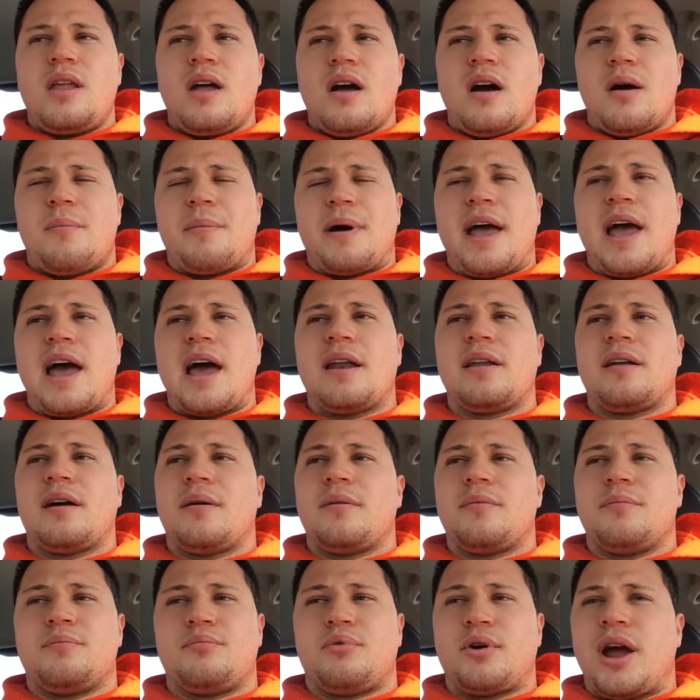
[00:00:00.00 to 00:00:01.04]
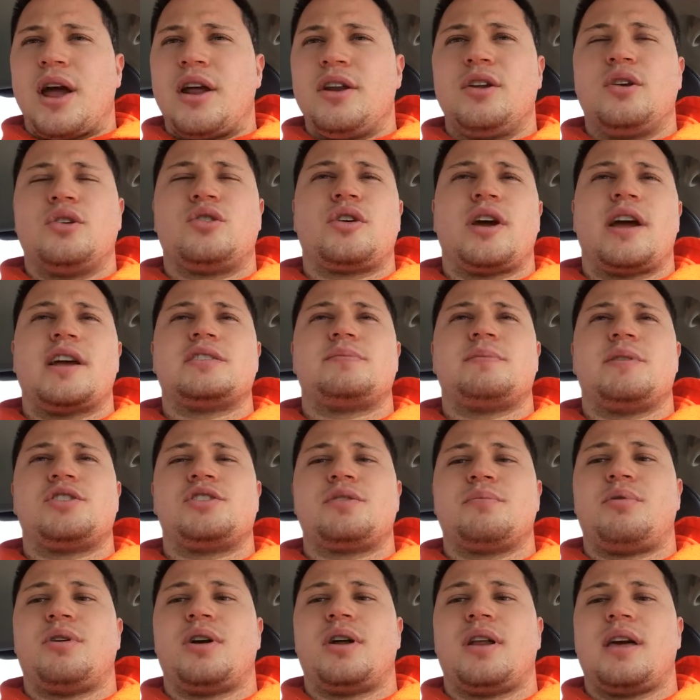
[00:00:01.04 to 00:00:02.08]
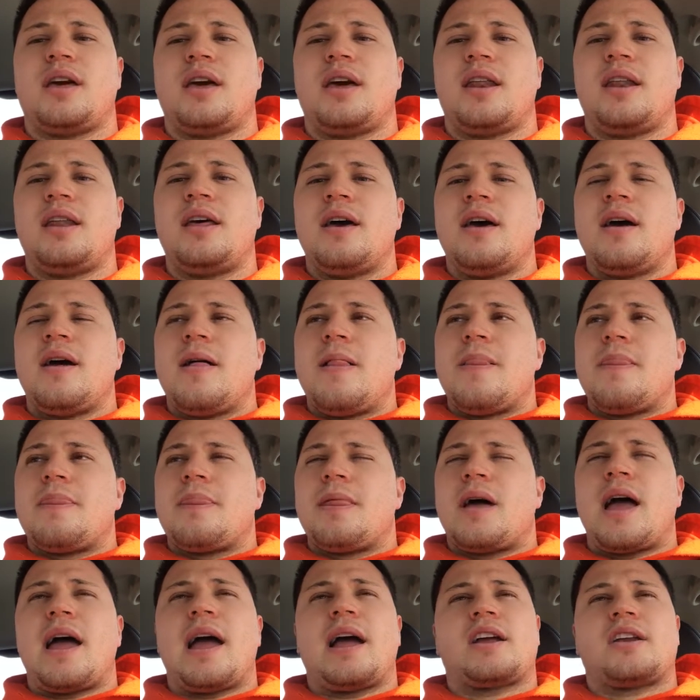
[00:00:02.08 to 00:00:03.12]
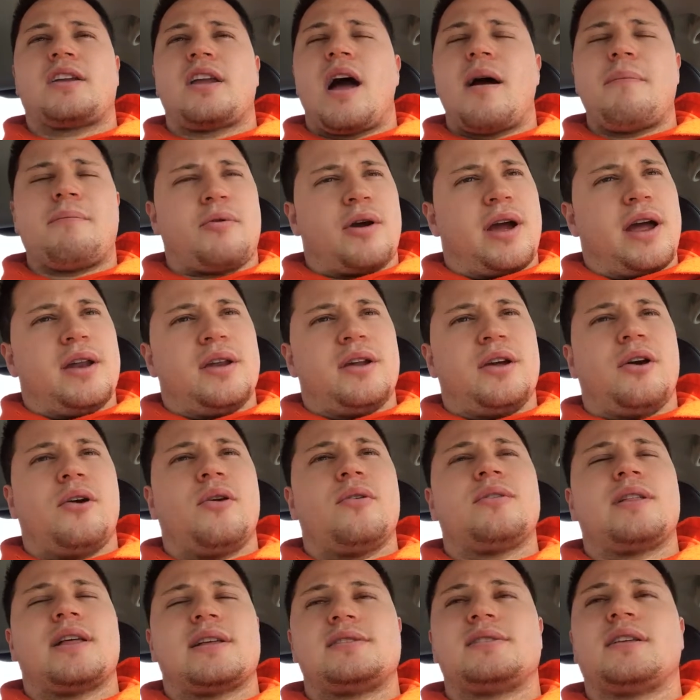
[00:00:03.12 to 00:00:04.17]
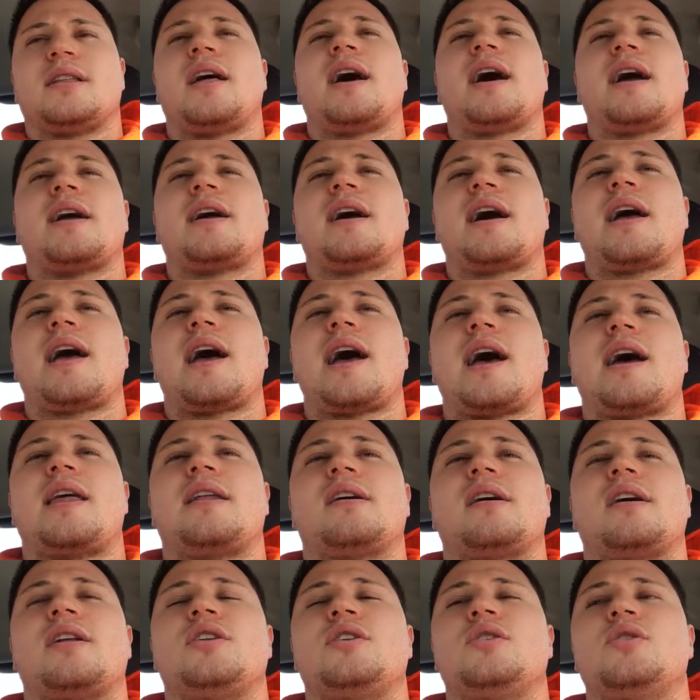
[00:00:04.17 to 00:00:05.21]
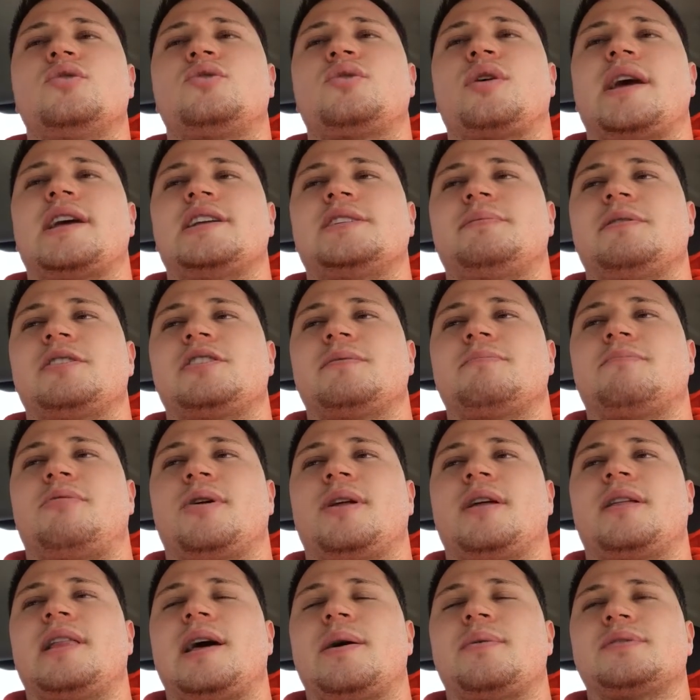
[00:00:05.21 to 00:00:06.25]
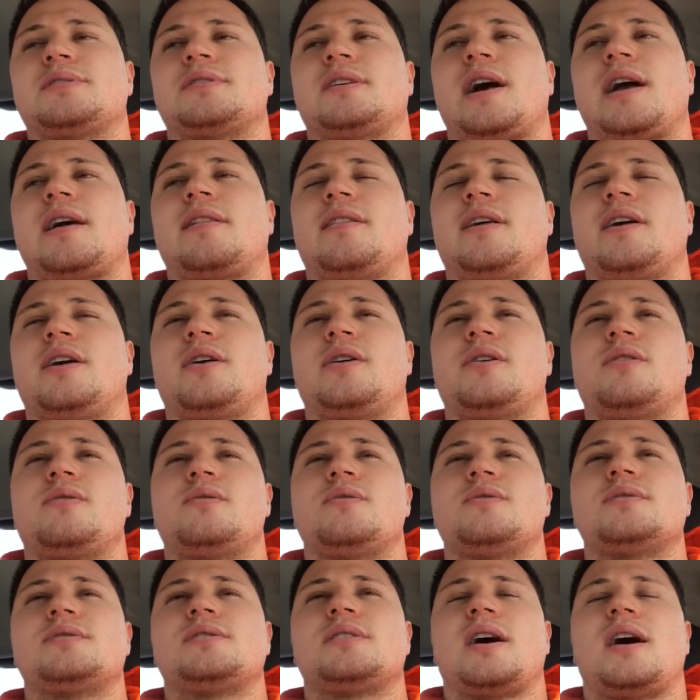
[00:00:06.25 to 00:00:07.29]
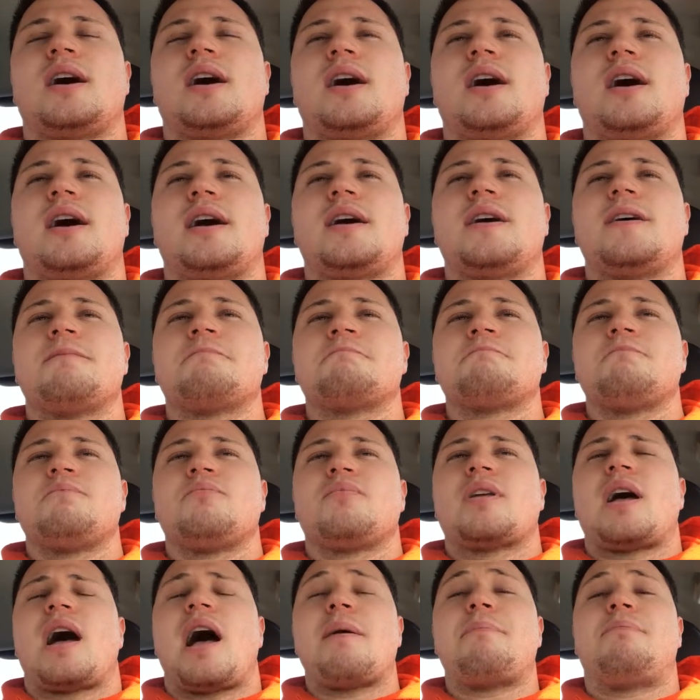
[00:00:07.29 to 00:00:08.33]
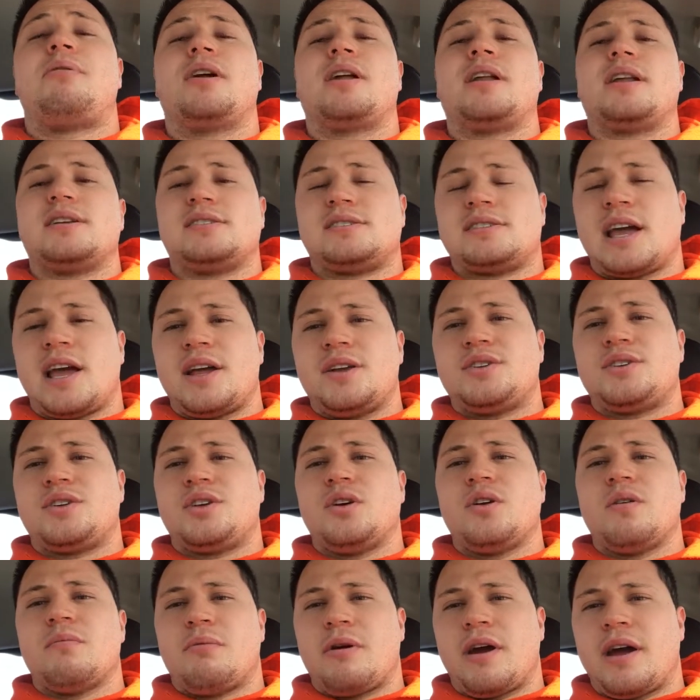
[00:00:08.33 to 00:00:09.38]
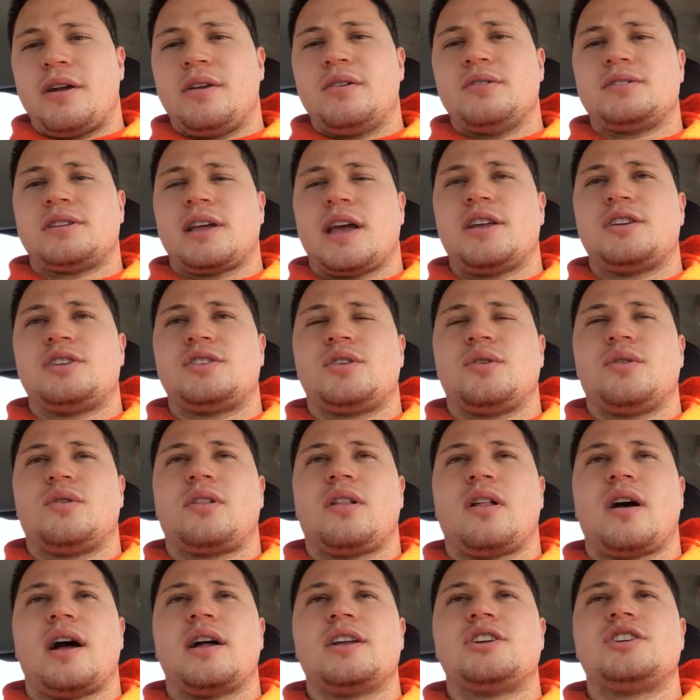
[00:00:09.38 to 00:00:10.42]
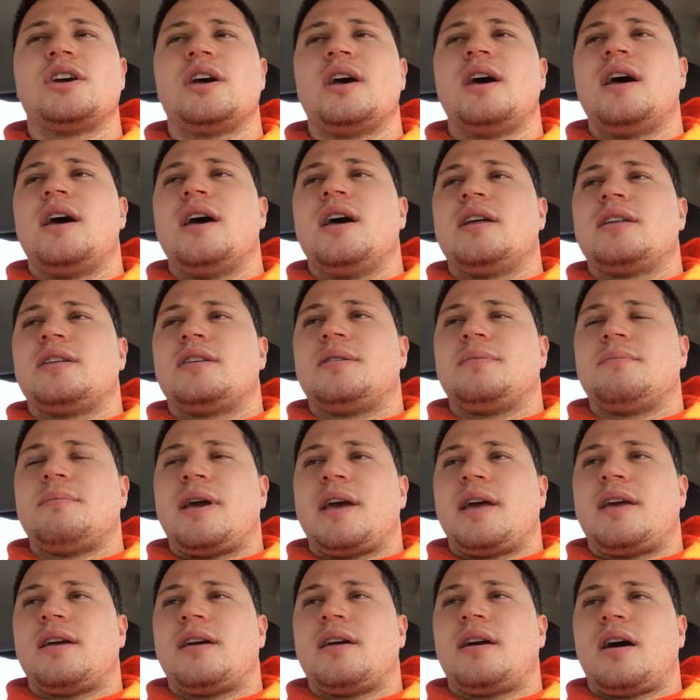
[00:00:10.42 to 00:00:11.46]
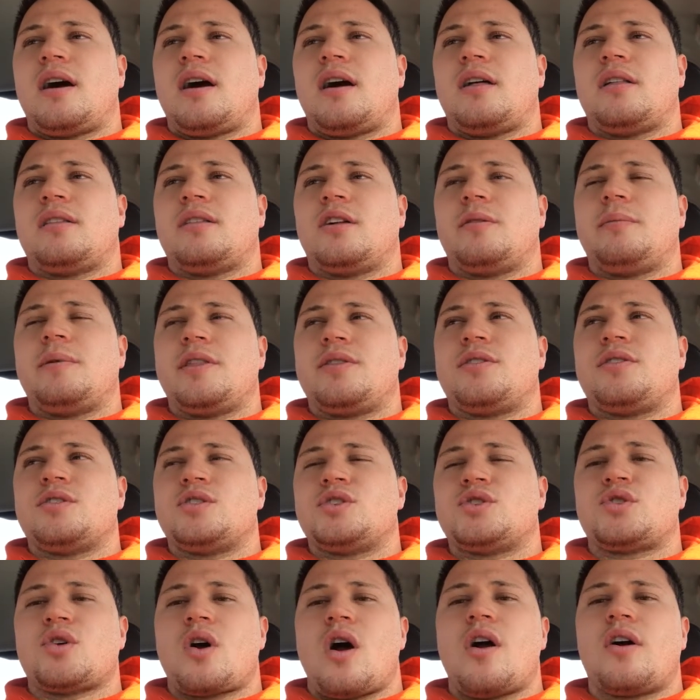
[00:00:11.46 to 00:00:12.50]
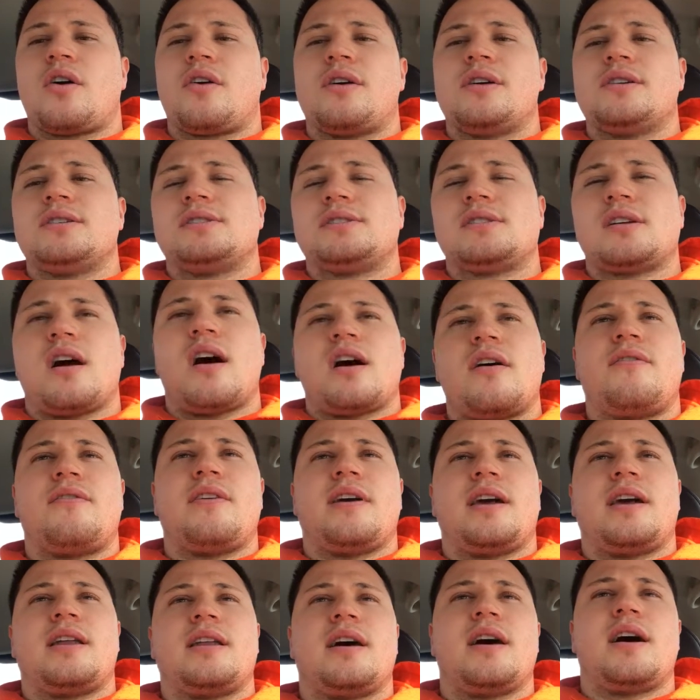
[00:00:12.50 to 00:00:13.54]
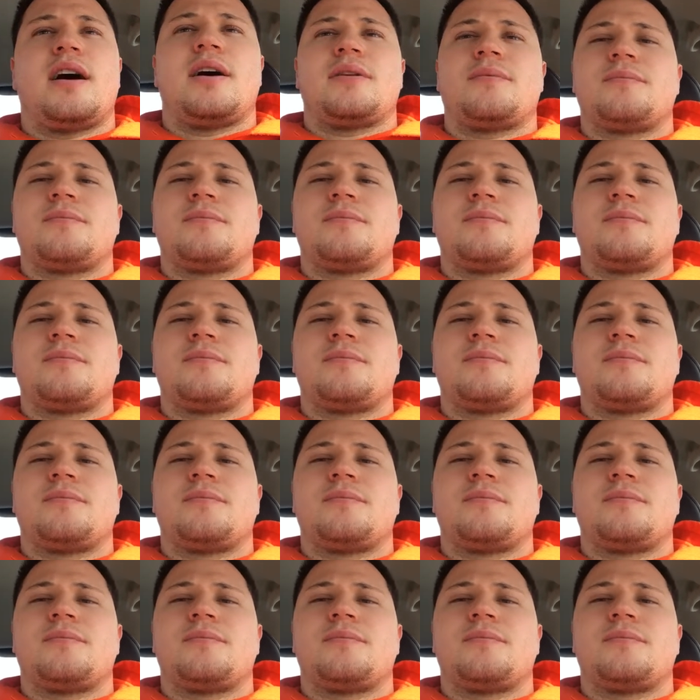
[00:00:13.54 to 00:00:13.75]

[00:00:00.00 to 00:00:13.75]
I had a brand new transmission put in. Not brand new, that's a lie. I had a new transmission put in that was lightly used. I put in a brand new stage 2 clutch to make it a little bit stronger and stuff, and